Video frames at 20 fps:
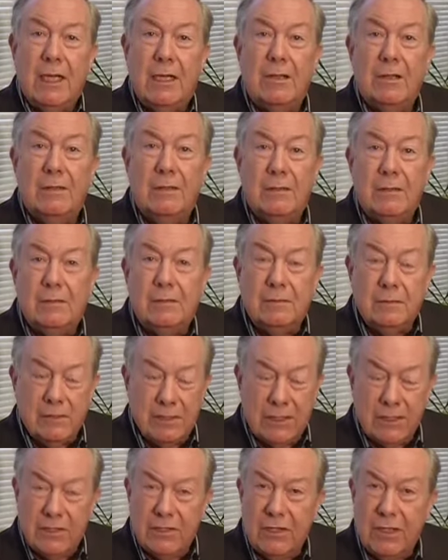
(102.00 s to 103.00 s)
to
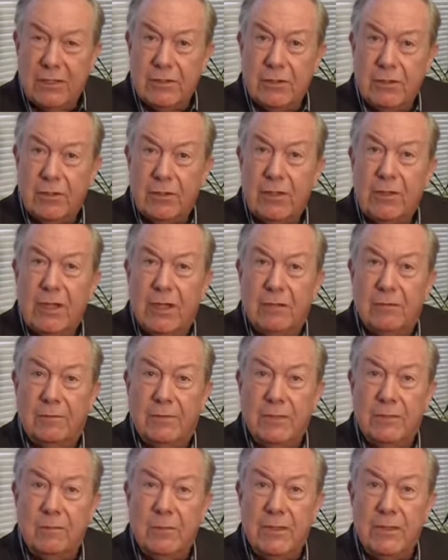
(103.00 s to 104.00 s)
conduct yourself
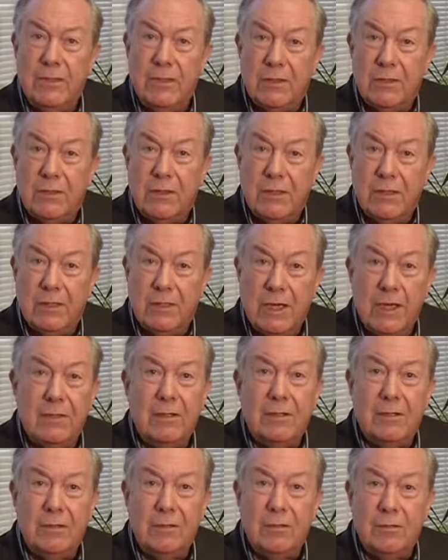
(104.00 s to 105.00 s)
in business in an
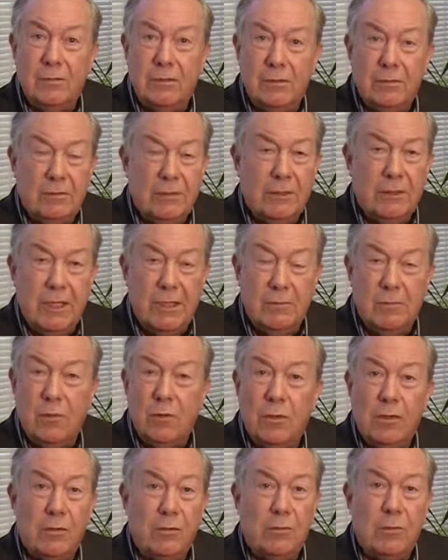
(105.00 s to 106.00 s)
ethical and
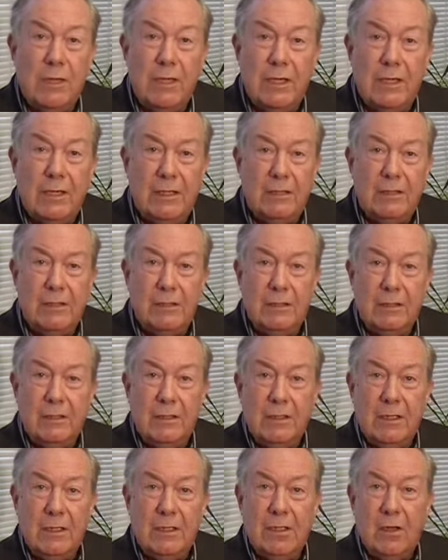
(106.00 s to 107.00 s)
moral way.
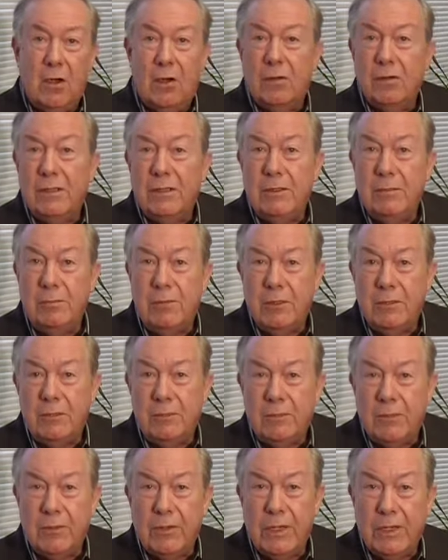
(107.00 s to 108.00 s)
All these
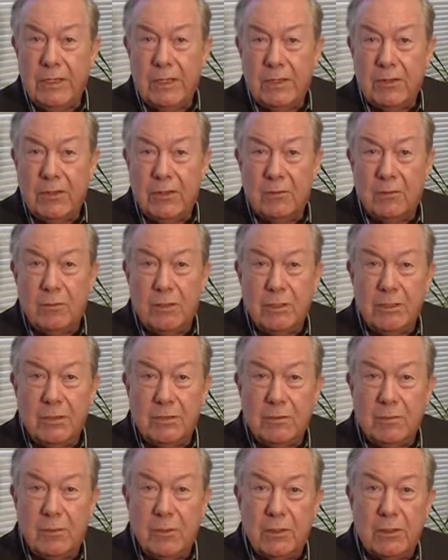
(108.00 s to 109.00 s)
beautiful things that were in
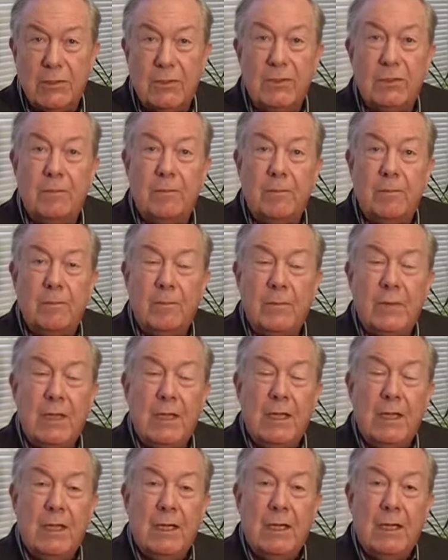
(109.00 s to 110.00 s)
those books
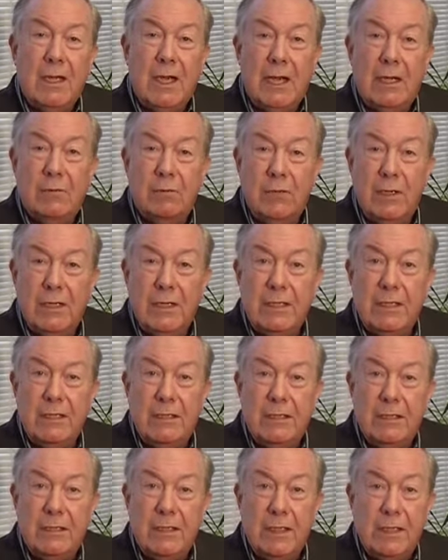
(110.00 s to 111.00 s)
I read
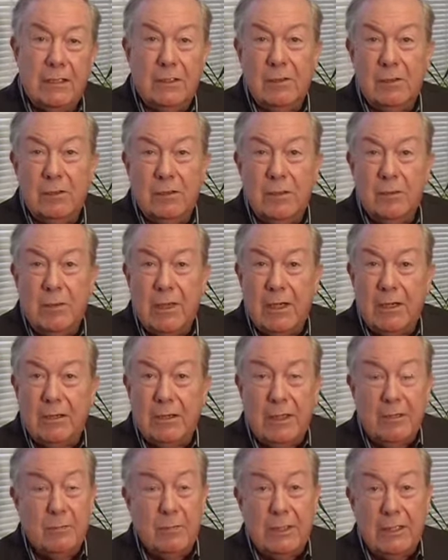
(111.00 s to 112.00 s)
and learned about
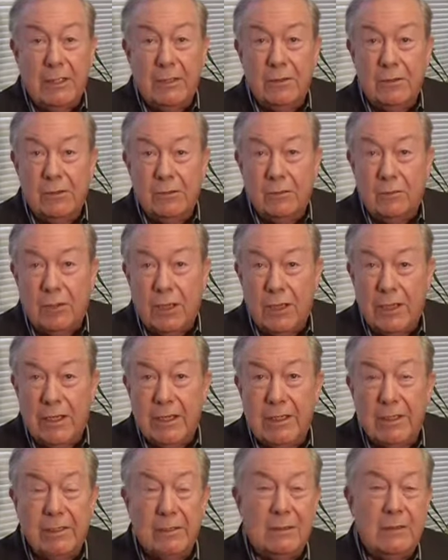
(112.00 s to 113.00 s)
and began to
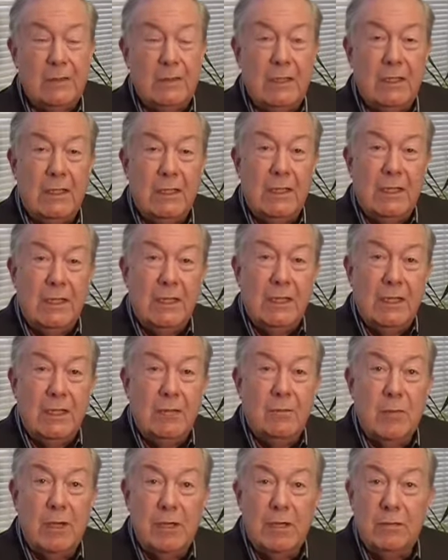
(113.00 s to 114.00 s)
apply in
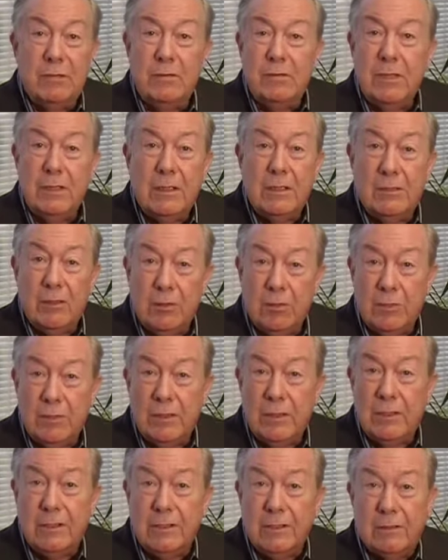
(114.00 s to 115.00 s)
my own
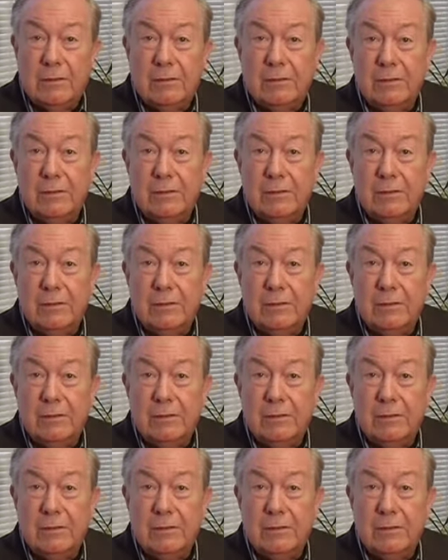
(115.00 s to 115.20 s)
career.